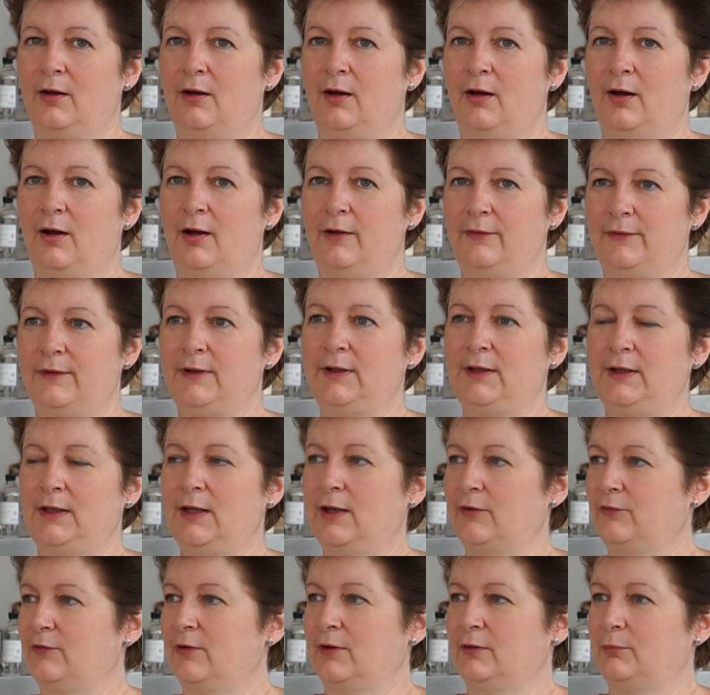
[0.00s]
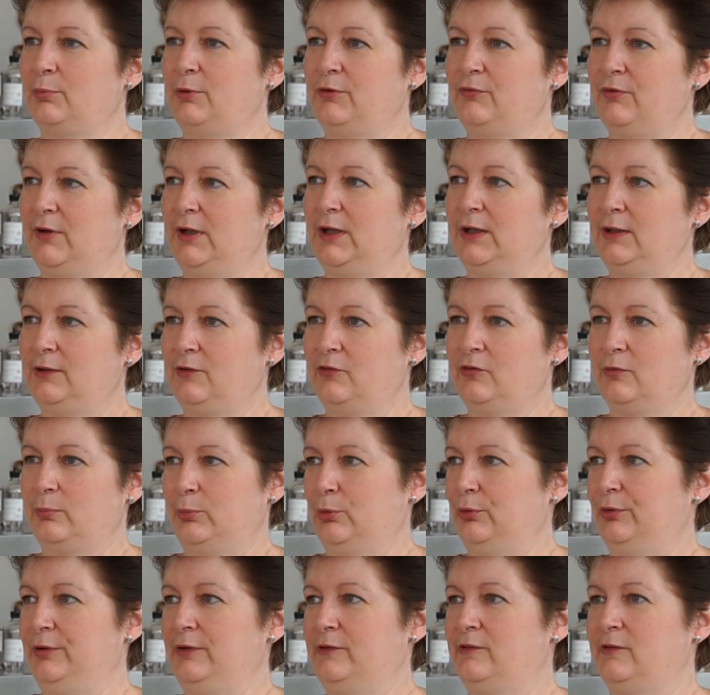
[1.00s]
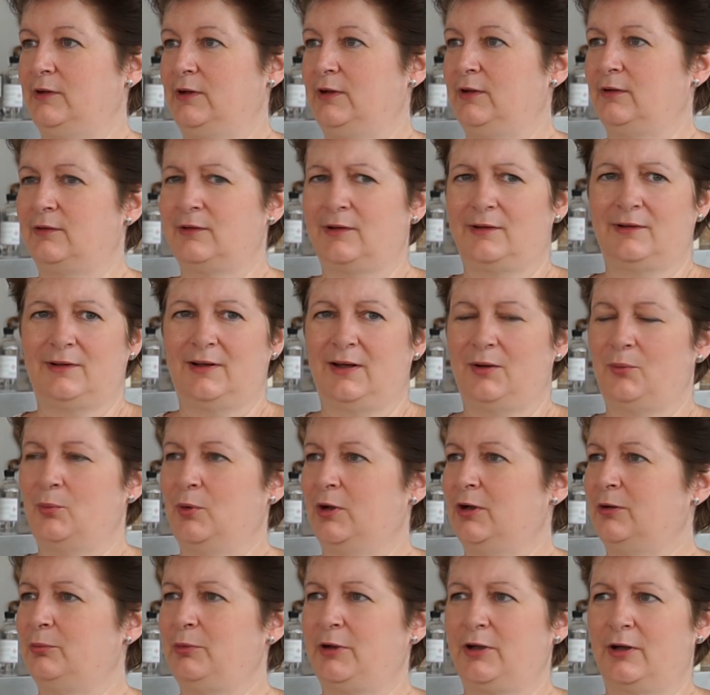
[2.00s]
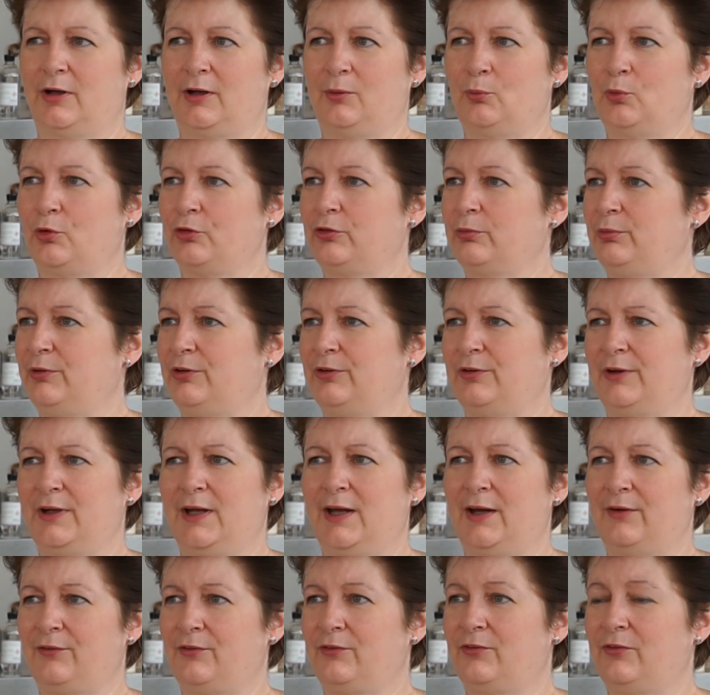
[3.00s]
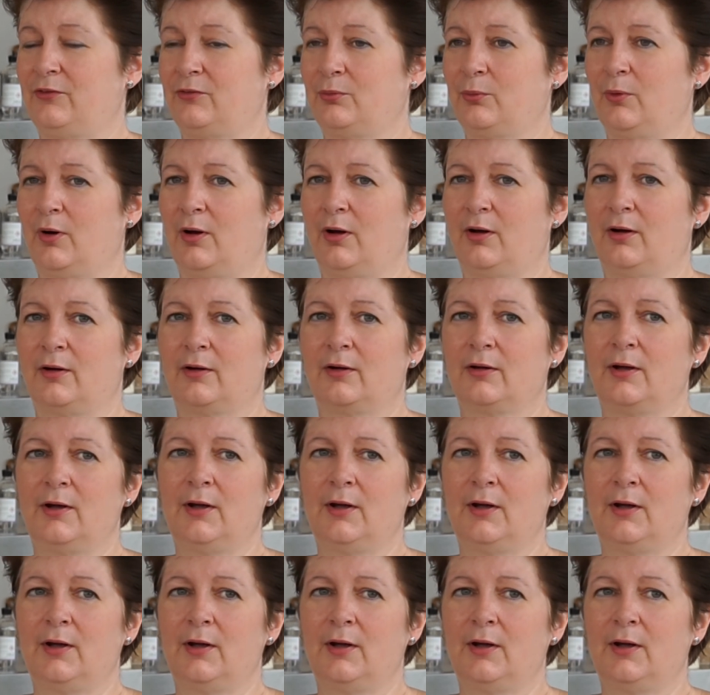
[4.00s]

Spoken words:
I think, yes, I'd be feeling disappointed and like, where are we going? What are we doing? How does this work?